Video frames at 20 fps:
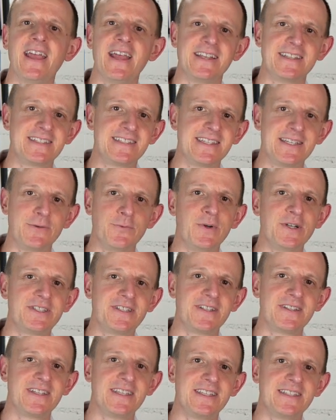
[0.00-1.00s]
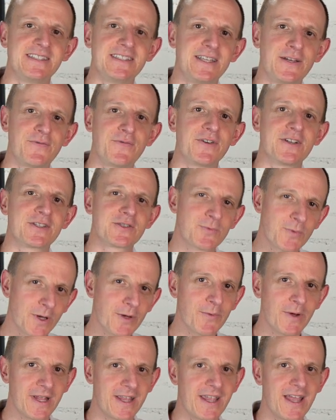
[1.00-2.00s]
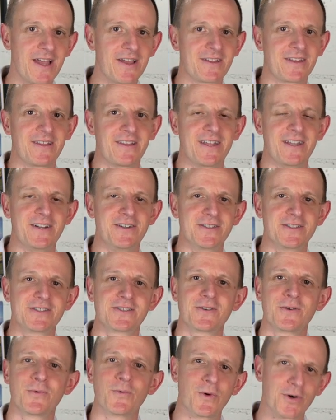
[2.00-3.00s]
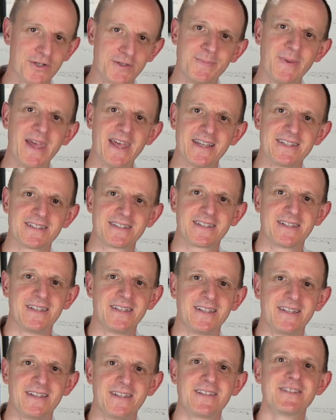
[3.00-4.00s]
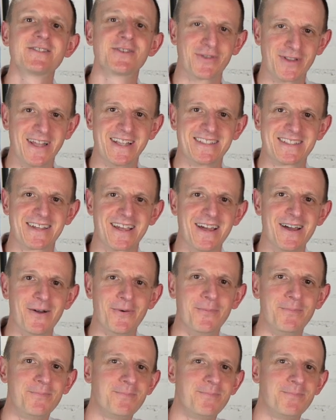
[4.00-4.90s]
and see which of these different swing weight calculators works best. So let's go.